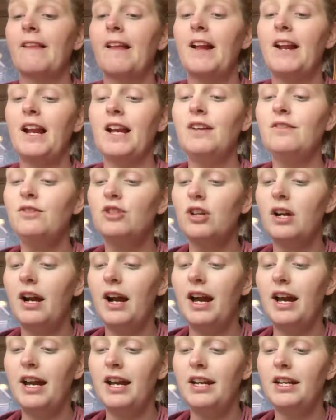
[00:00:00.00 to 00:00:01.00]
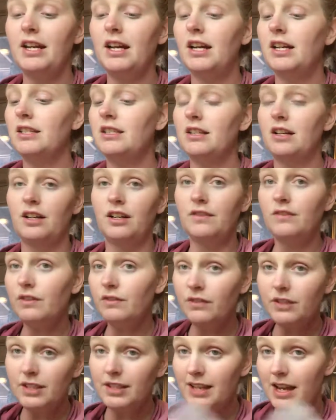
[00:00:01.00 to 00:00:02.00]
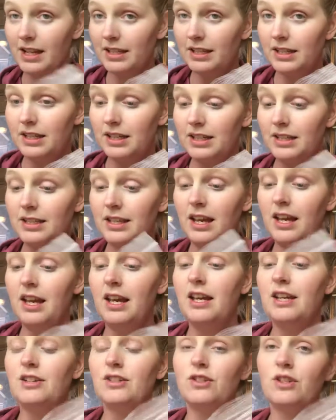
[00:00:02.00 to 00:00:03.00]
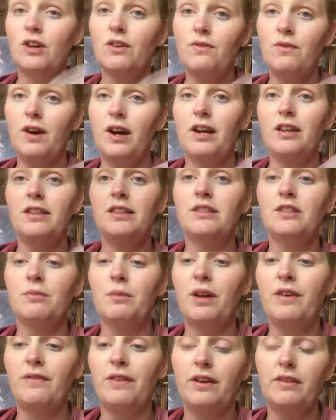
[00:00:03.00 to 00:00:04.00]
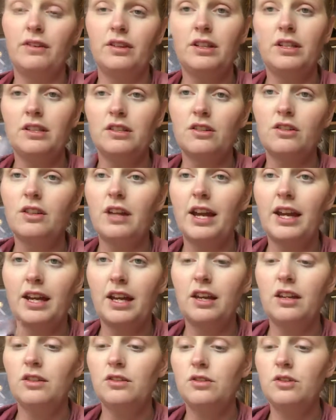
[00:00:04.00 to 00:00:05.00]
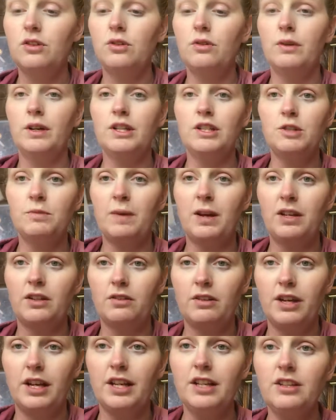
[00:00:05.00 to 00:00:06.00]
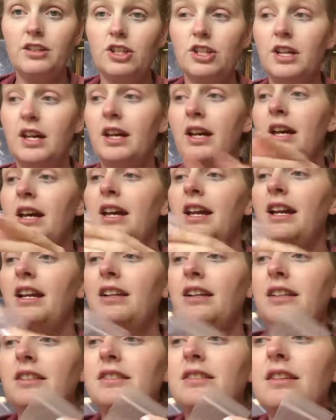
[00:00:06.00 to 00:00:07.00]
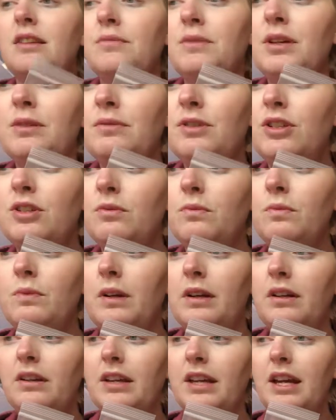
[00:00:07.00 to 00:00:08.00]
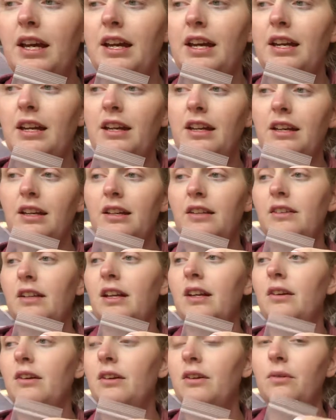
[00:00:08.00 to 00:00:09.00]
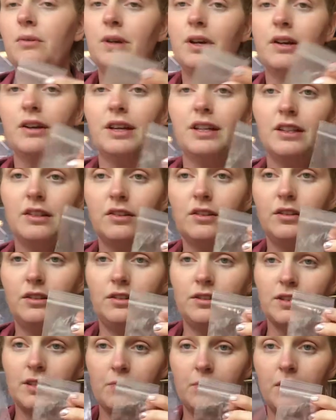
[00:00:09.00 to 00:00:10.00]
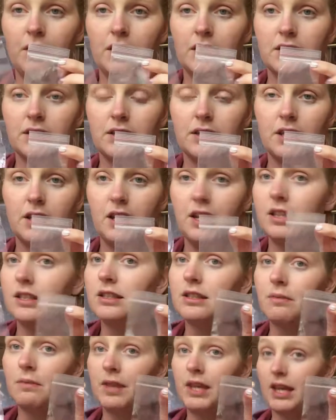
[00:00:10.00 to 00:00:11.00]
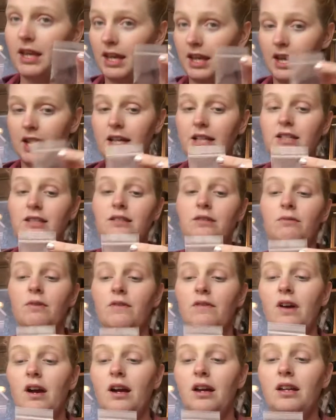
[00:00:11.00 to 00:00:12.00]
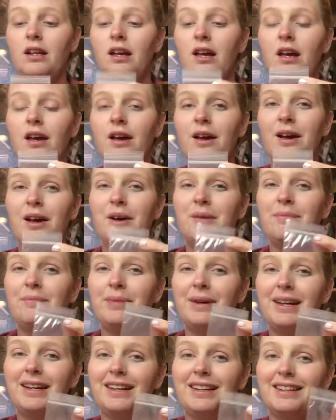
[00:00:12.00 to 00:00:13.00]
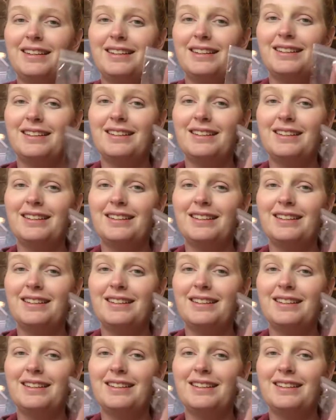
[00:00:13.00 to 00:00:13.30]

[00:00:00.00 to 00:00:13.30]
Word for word: And I have tried a ton of different sizes. So far, these are my favorite. These are like two inch by three inch. And sometimes you will get, like we all get the little Ziplocs in some of the kits that we've gotten, but